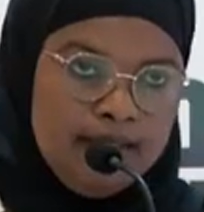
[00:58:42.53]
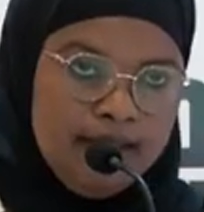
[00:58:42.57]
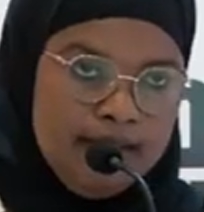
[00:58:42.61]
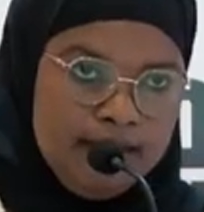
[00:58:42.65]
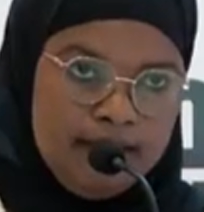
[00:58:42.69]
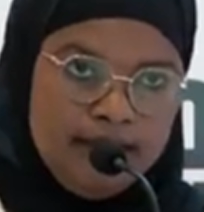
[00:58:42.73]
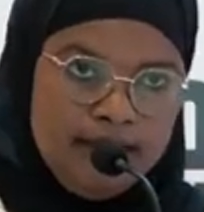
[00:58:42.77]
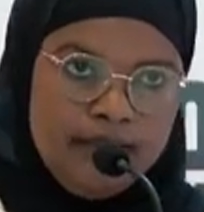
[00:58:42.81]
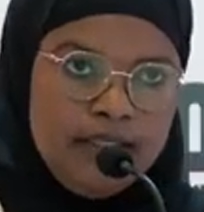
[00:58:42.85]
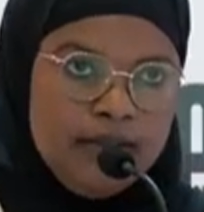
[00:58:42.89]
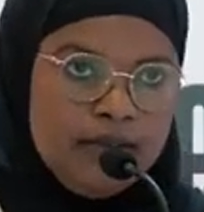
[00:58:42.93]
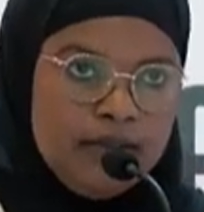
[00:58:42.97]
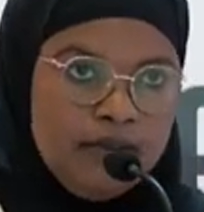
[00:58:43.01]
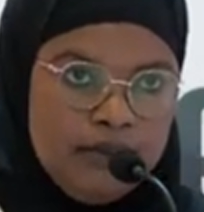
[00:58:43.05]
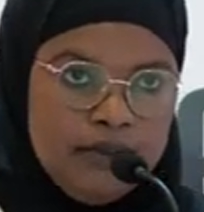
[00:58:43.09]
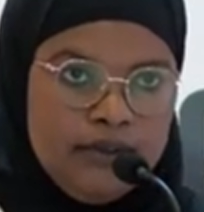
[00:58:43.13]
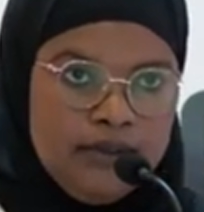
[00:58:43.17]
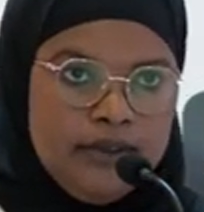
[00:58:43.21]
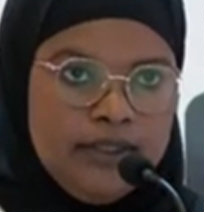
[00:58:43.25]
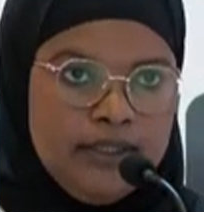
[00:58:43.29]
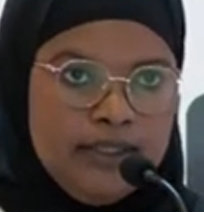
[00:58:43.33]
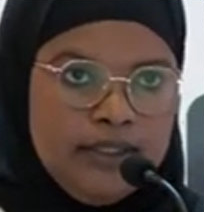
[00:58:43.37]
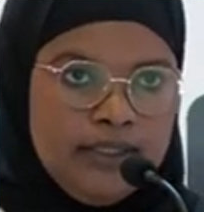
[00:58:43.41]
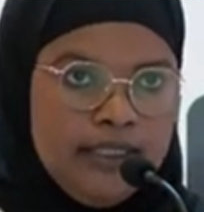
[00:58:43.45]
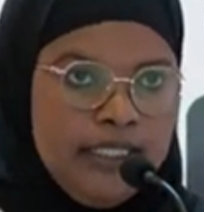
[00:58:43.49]
did not.
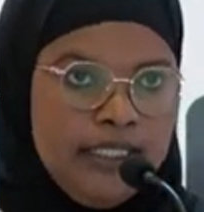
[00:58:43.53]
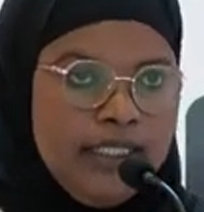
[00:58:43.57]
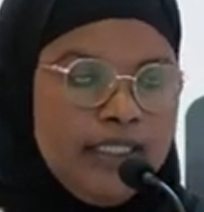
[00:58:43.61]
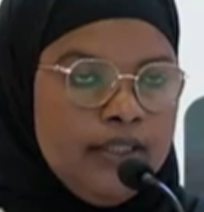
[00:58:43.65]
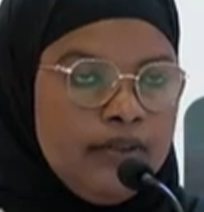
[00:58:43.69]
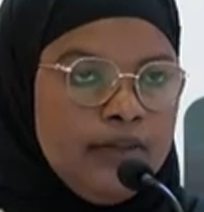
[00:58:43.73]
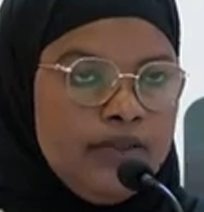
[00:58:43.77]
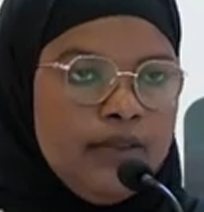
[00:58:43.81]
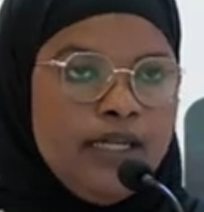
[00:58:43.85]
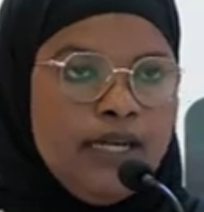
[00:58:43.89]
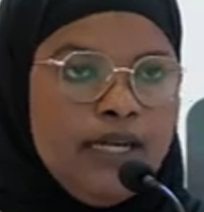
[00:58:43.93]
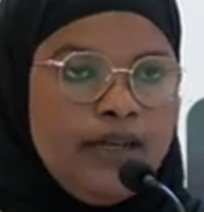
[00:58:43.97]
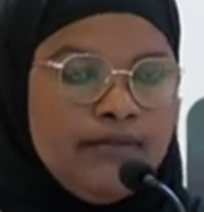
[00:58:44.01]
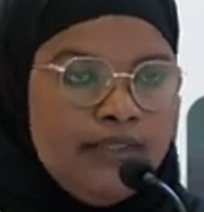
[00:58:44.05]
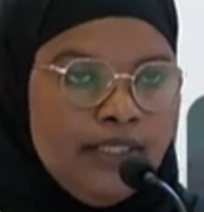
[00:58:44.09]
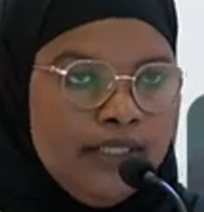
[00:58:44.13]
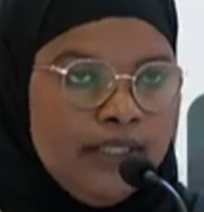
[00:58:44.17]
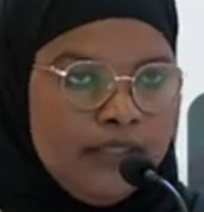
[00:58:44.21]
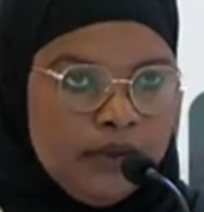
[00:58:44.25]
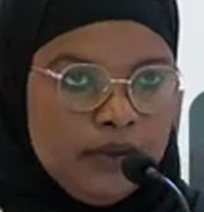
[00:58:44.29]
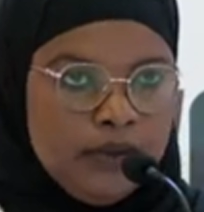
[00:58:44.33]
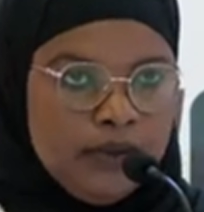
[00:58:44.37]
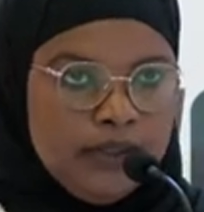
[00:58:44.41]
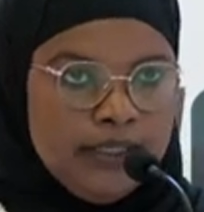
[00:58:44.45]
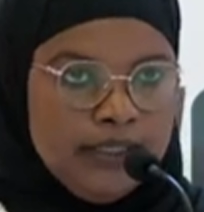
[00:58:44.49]
No. They did not have the
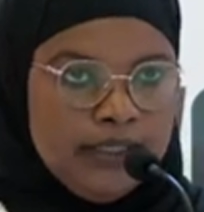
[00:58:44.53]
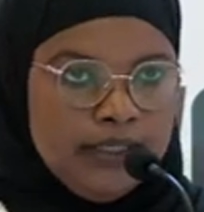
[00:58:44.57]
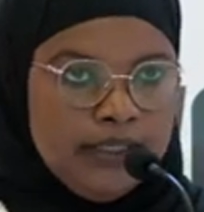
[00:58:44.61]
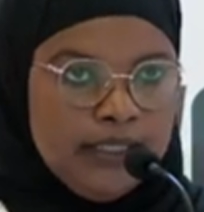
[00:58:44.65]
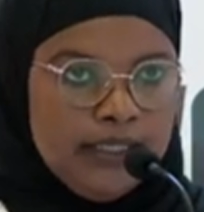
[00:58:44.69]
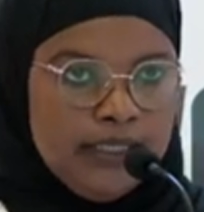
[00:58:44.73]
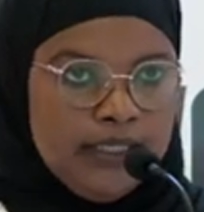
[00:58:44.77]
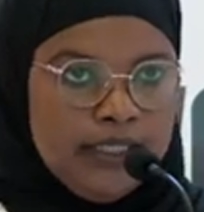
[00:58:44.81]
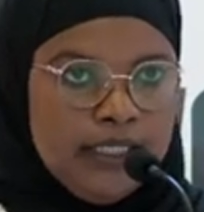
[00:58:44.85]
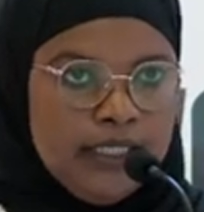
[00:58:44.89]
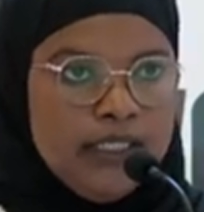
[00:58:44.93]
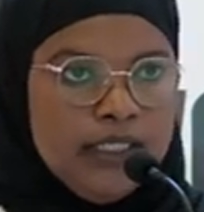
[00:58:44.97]
resources.